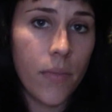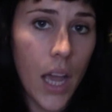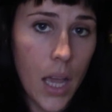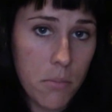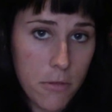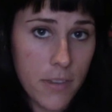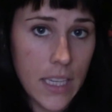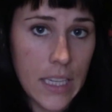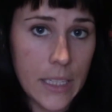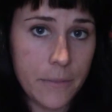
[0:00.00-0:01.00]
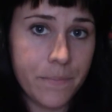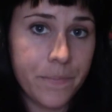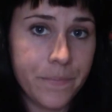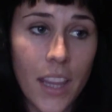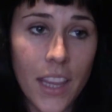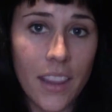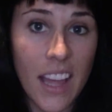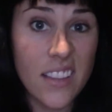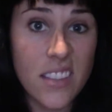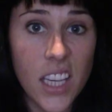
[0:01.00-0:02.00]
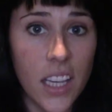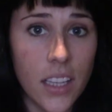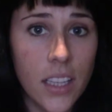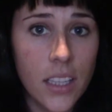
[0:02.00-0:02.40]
I'm a vegan. That's it.